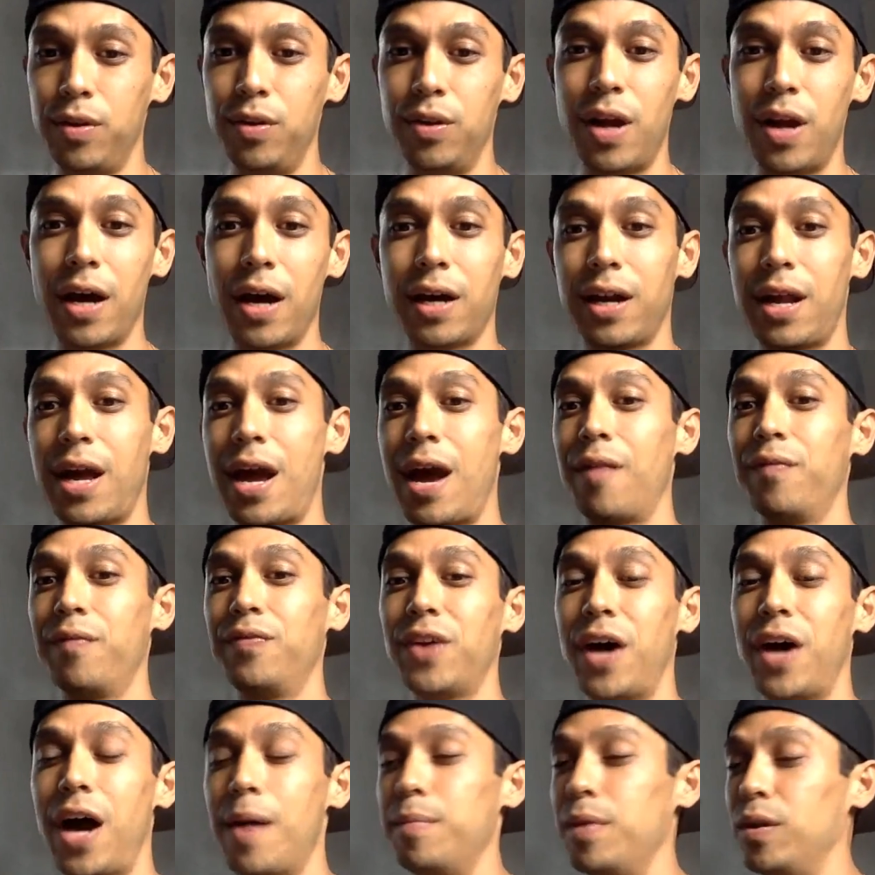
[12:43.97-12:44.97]
You're not going to have
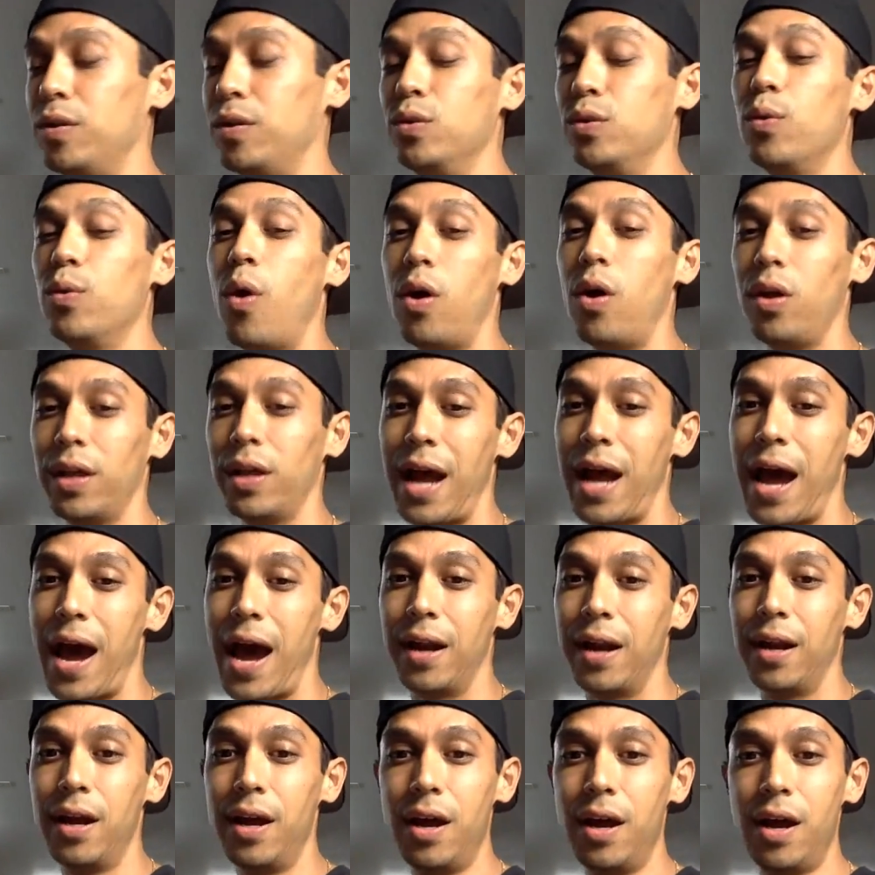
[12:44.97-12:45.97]
time to do all of that.
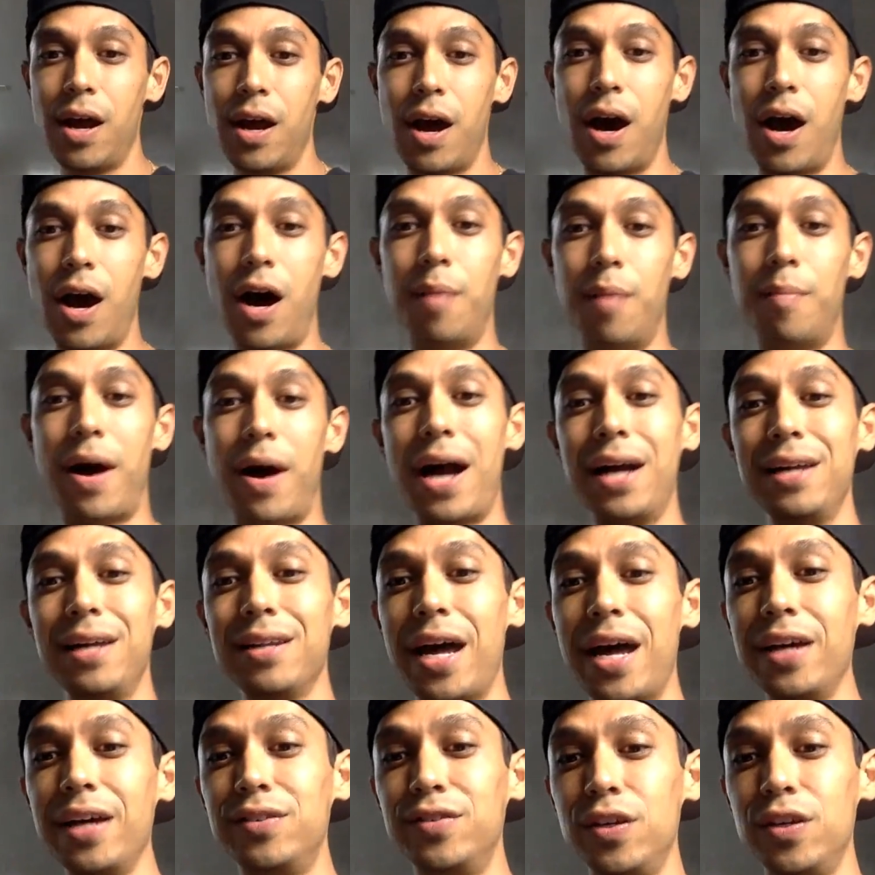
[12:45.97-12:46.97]
I
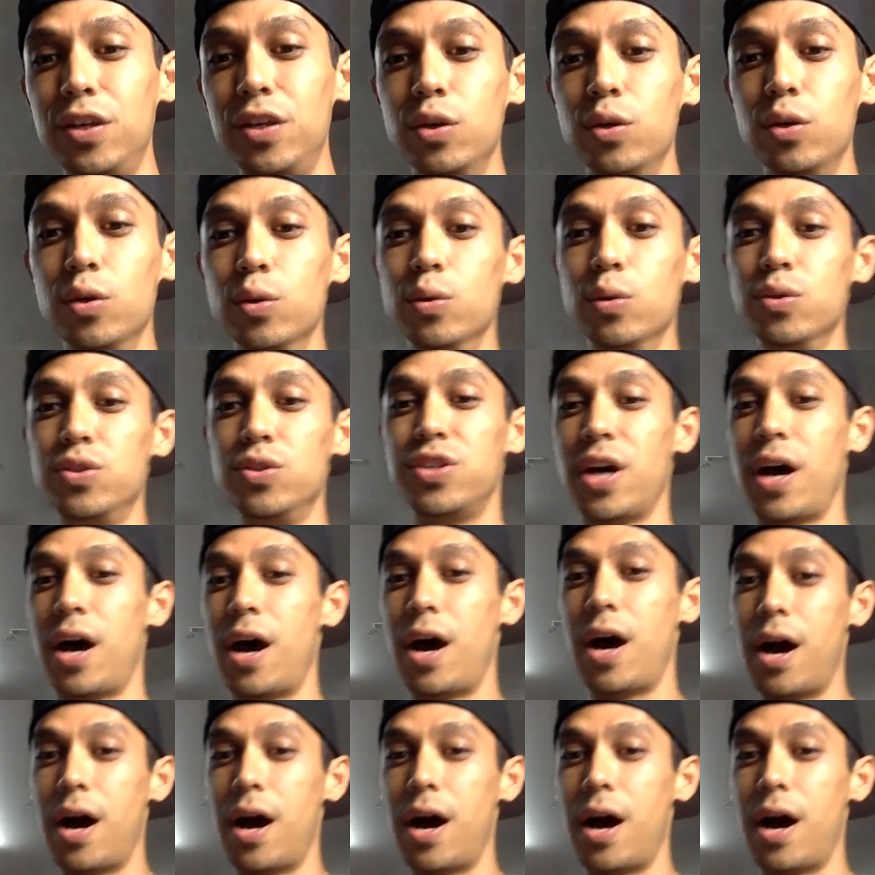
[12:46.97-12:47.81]
like to use